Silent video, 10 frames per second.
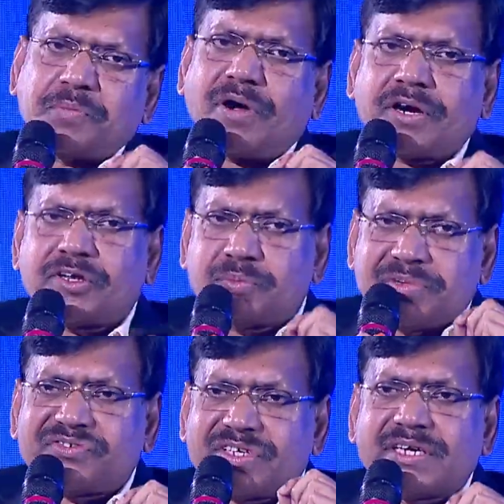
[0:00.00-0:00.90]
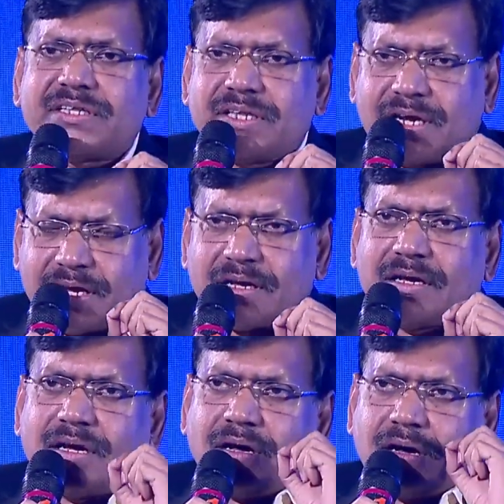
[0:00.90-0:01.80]
part is missing in the
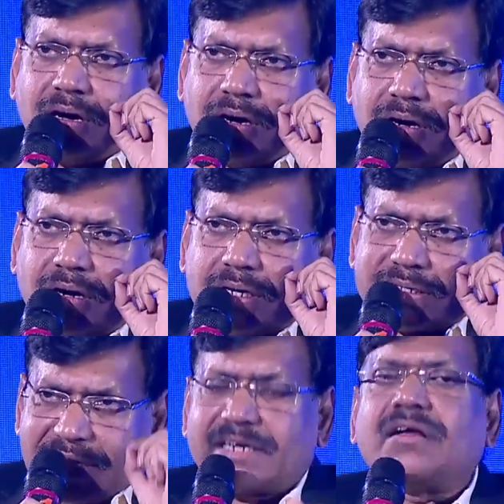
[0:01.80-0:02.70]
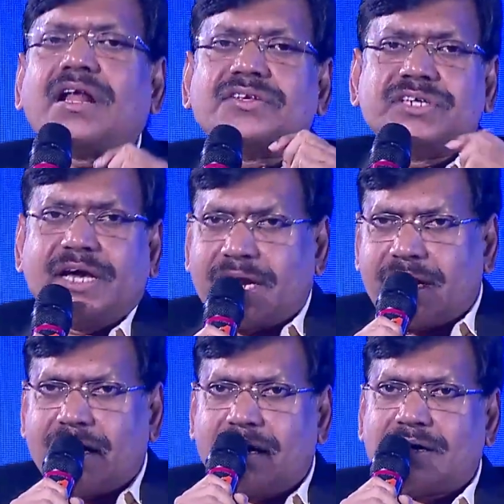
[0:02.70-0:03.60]
technology
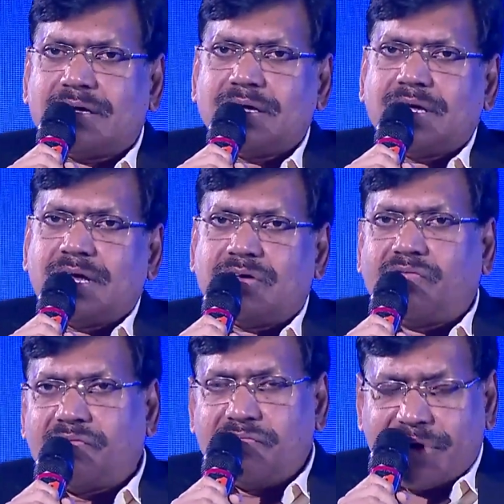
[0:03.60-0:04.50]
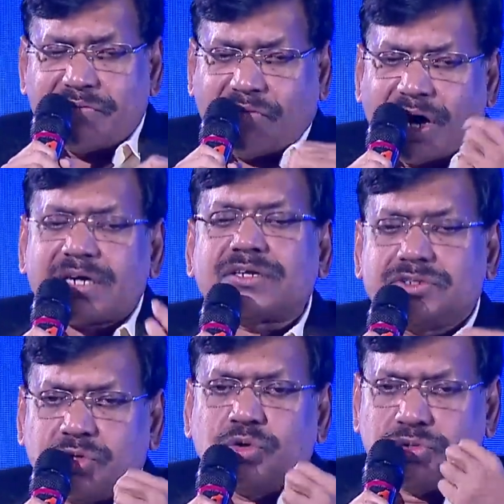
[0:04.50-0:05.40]
arena, what
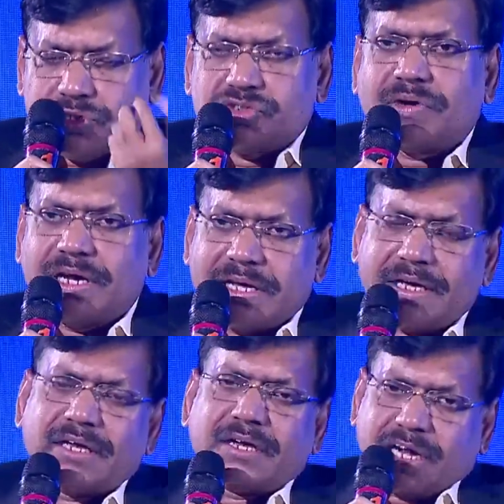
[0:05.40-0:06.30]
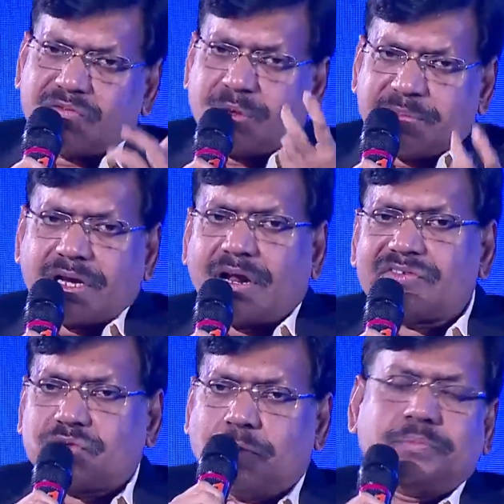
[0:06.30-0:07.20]
you usually get from the
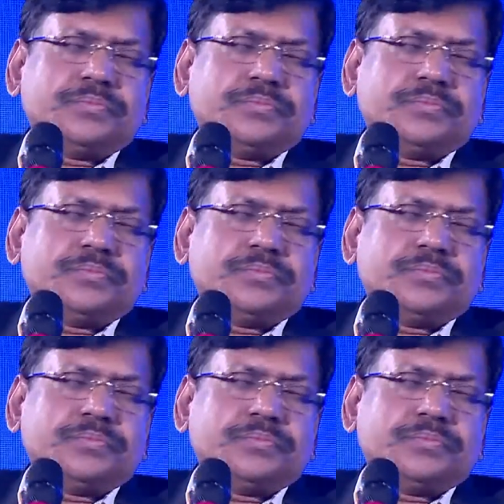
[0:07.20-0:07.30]
classroom.